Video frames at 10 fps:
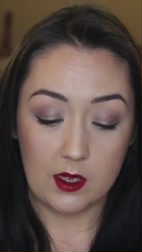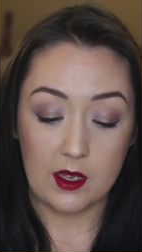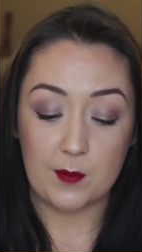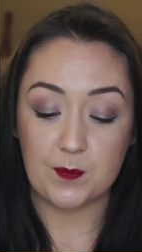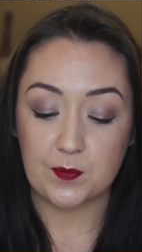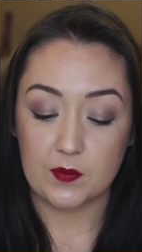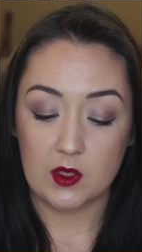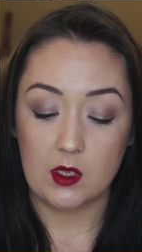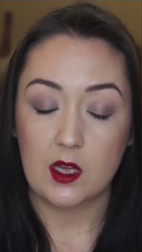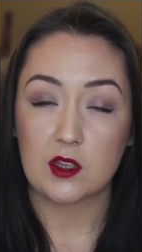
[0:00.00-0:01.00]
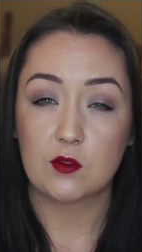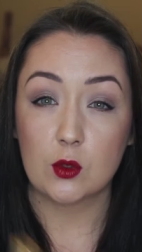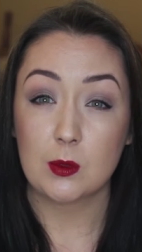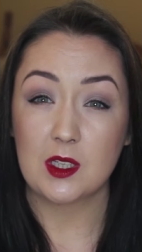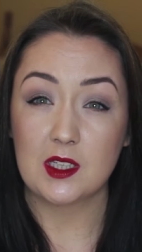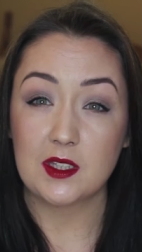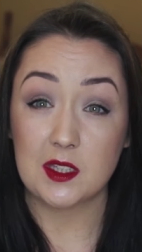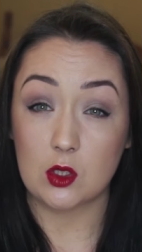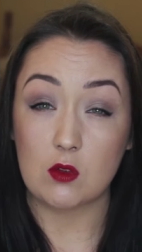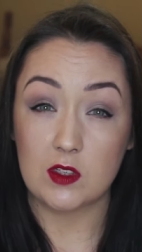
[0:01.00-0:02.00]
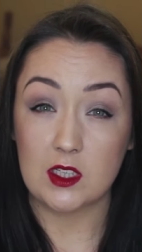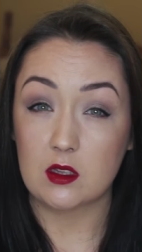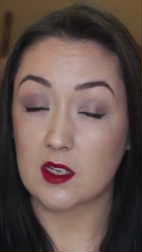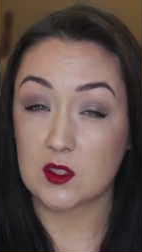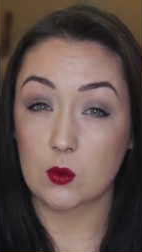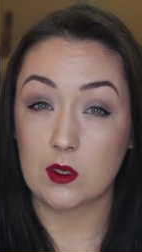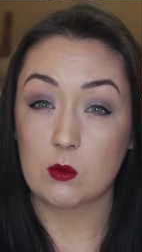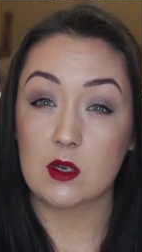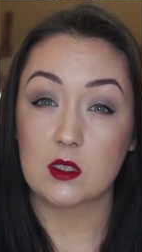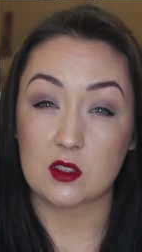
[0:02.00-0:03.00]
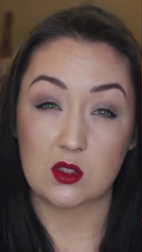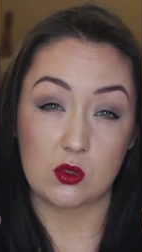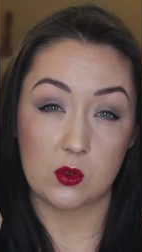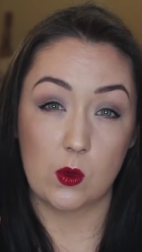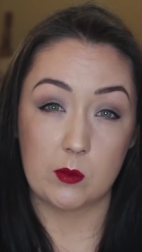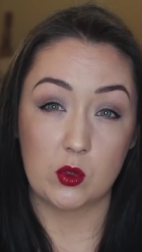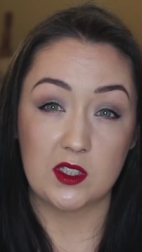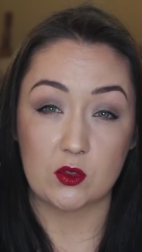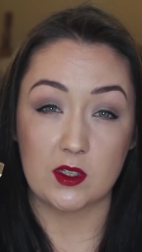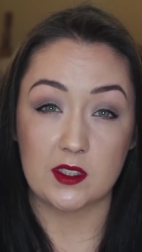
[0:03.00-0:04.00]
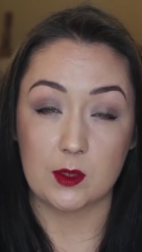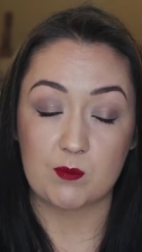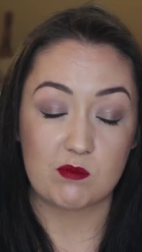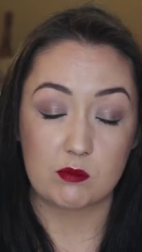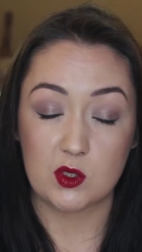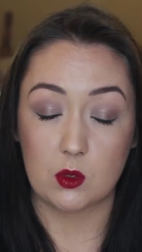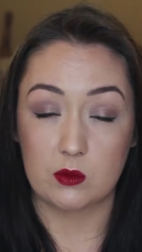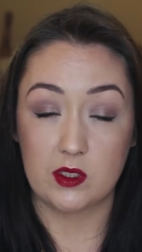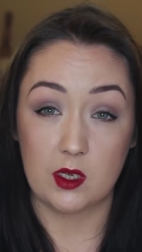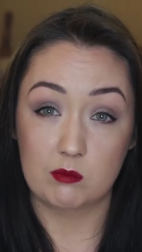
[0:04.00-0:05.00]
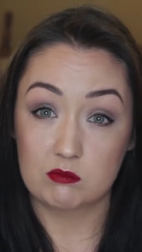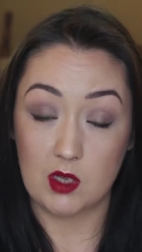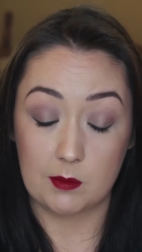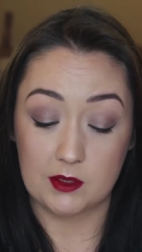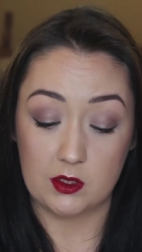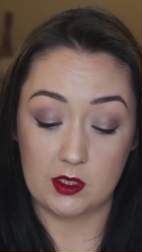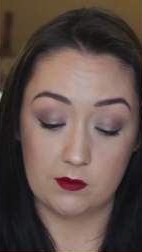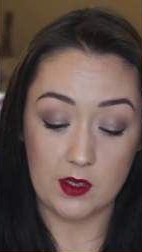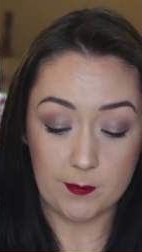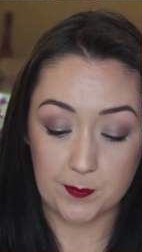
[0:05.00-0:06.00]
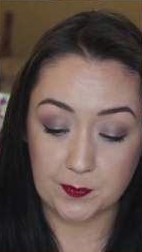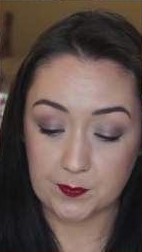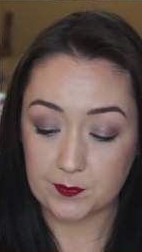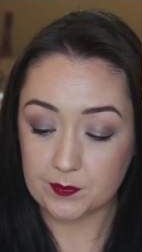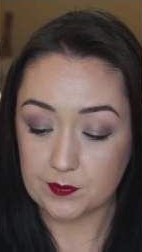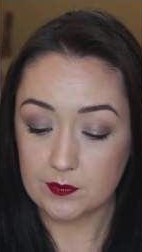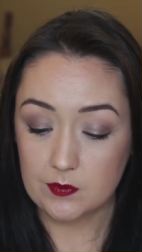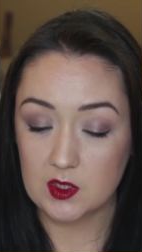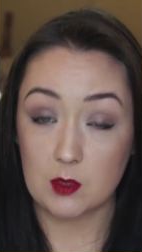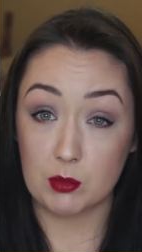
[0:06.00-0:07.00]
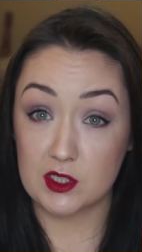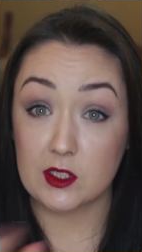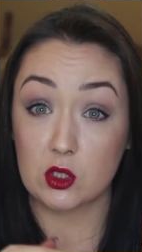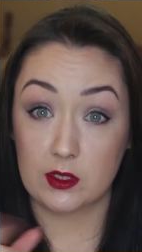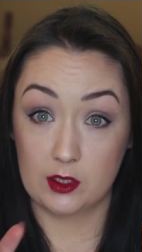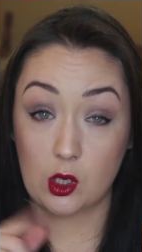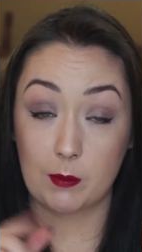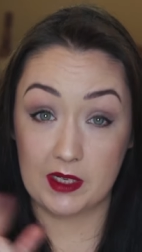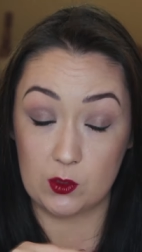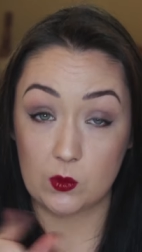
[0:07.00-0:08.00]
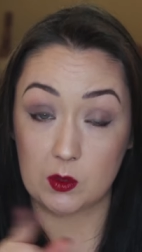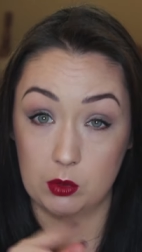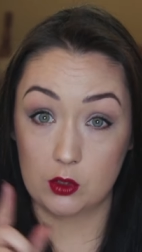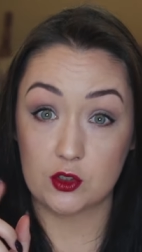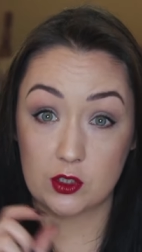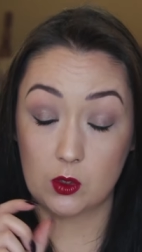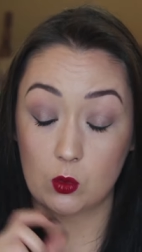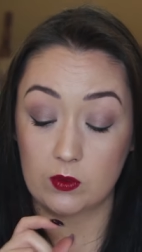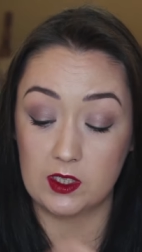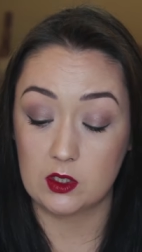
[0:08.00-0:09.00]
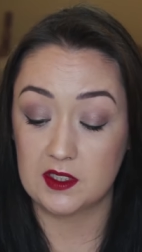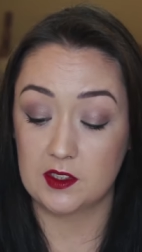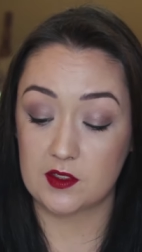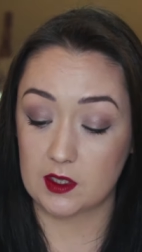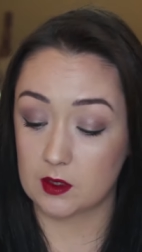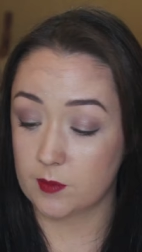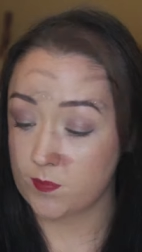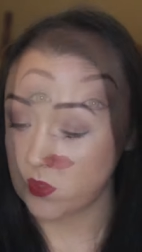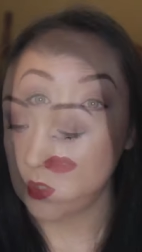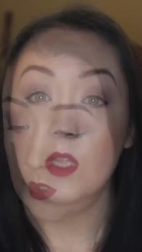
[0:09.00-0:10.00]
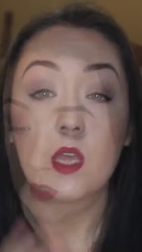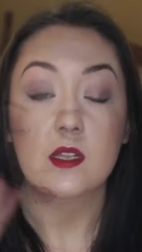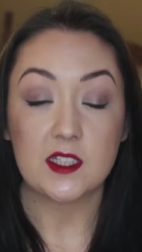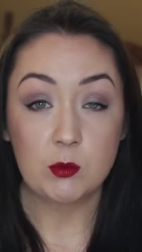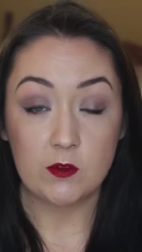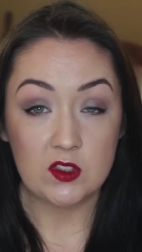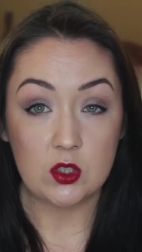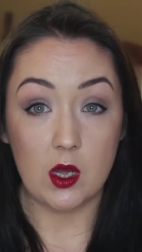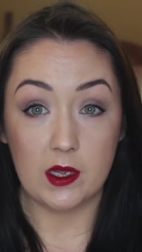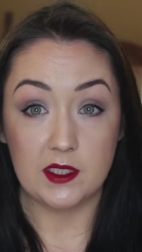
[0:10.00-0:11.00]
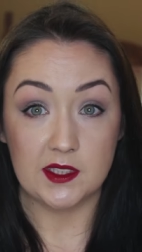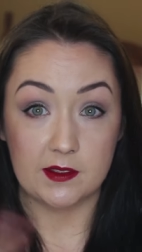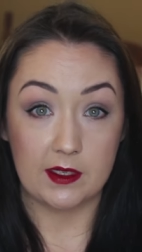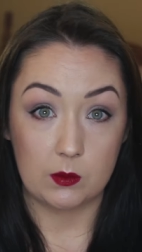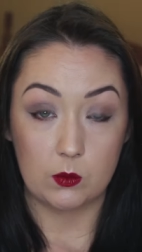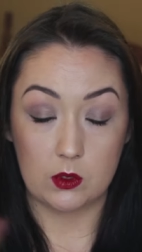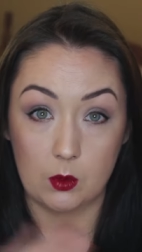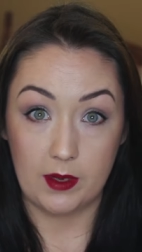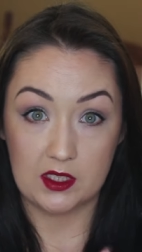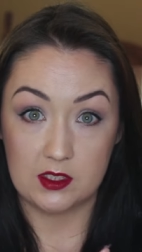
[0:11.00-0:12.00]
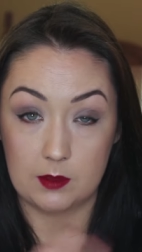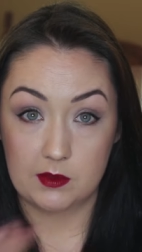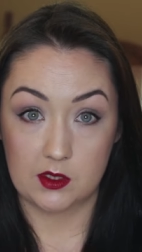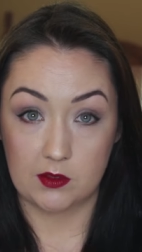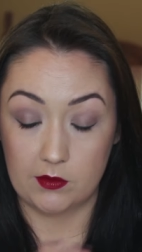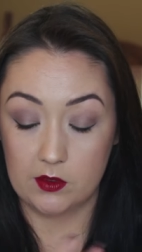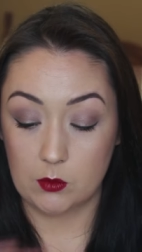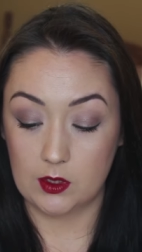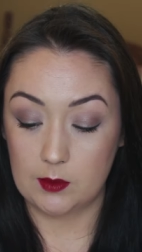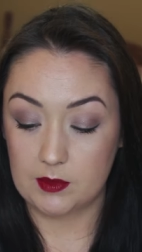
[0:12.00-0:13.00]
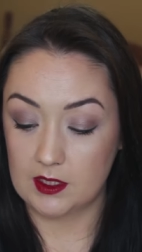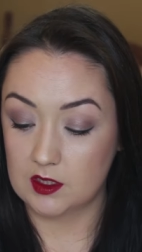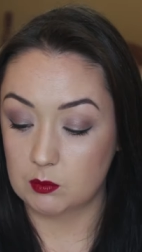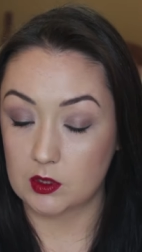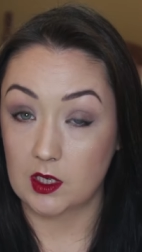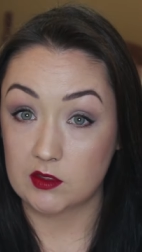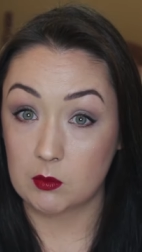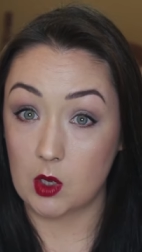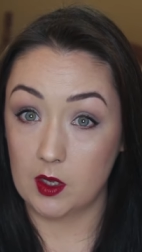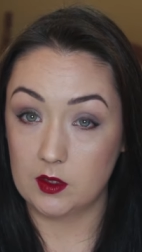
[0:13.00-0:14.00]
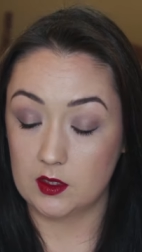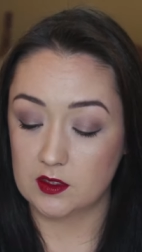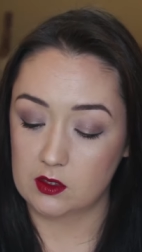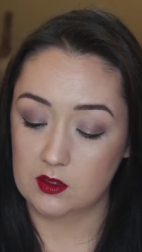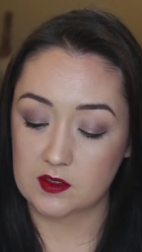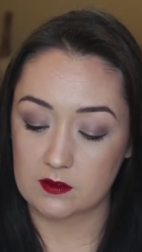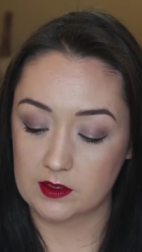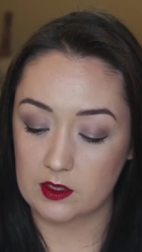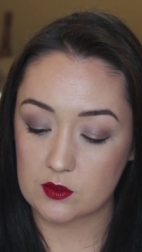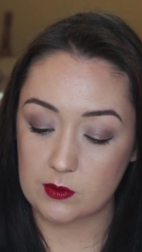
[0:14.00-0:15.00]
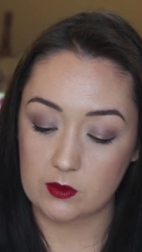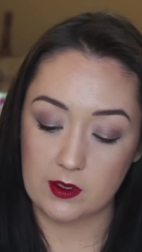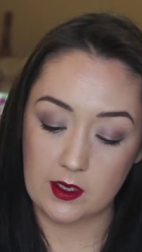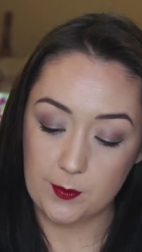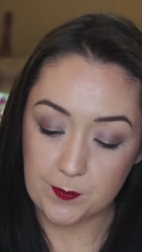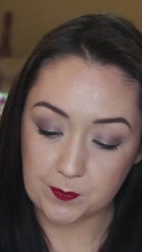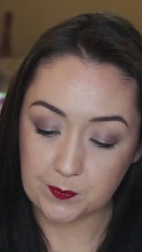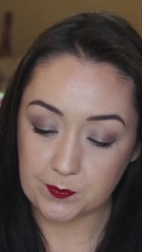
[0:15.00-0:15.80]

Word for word: Um, and the formula of this is lovely. It lasts quite well and so it's quite moisturising. So yeah, absolutely love that. Particularly in combination with the blush, they go really nicely together. Let's move on to eyes and then we'll go back to lips because I have a few more lip things, but I have some eye things that are standing out to me right now.